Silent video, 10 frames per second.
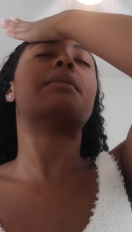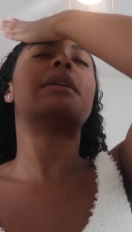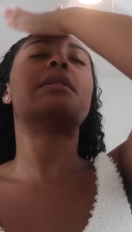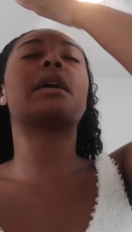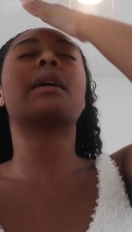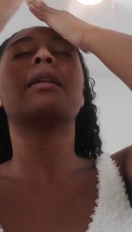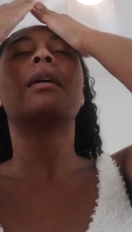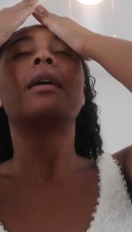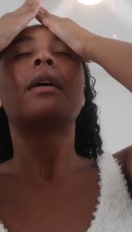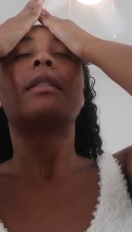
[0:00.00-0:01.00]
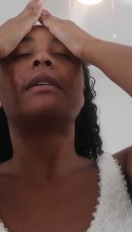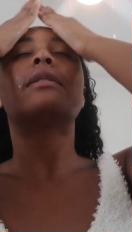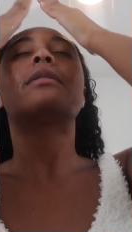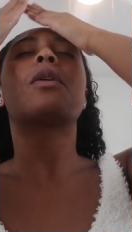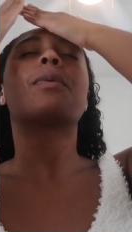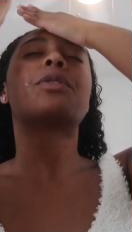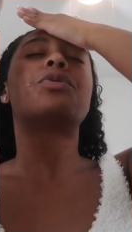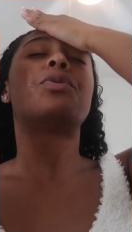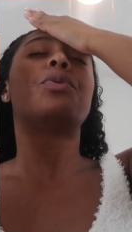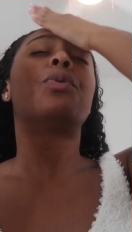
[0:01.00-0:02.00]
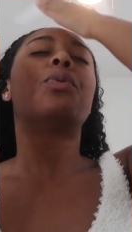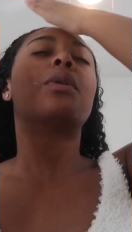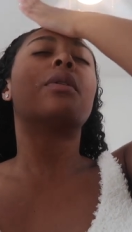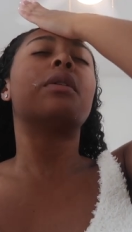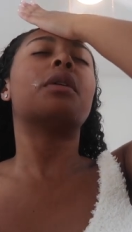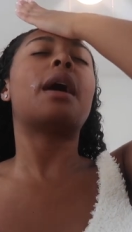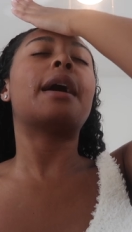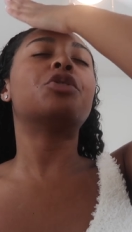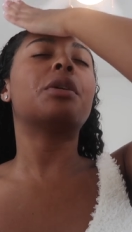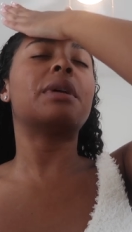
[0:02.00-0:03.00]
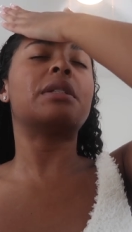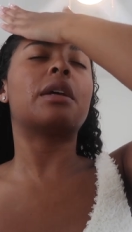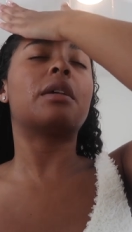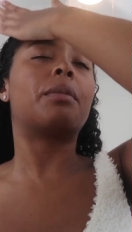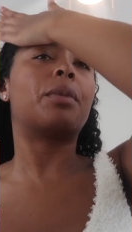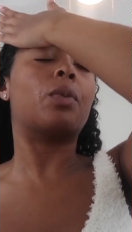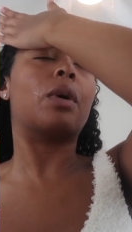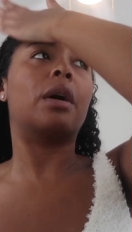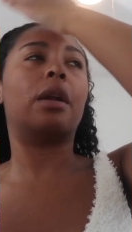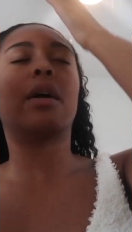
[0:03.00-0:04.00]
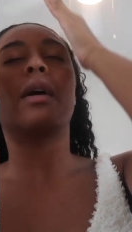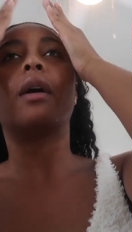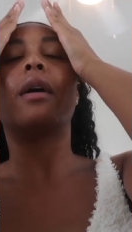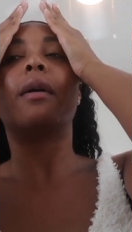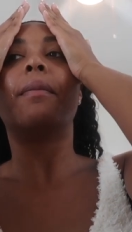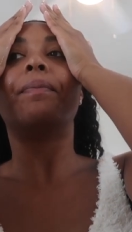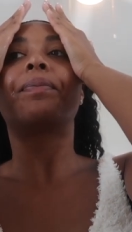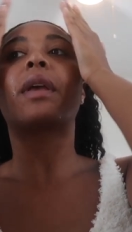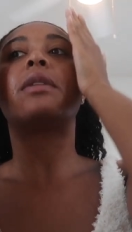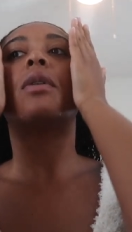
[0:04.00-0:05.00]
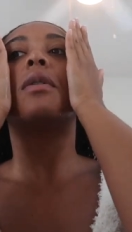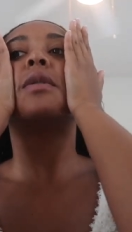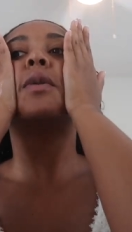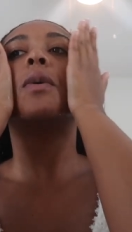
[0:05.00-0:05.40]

my skin. This is going to hydrate my skin, number one. Um, it's also